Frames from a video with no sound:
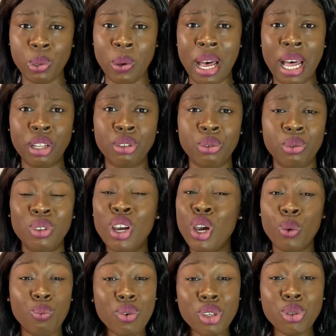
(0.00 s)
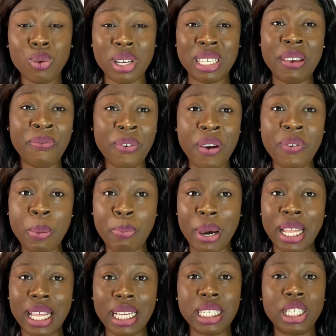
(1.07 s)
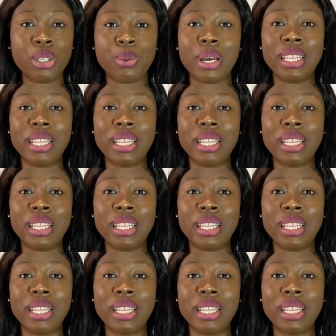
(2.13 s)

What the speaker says: to handle, which was a very bad attitude.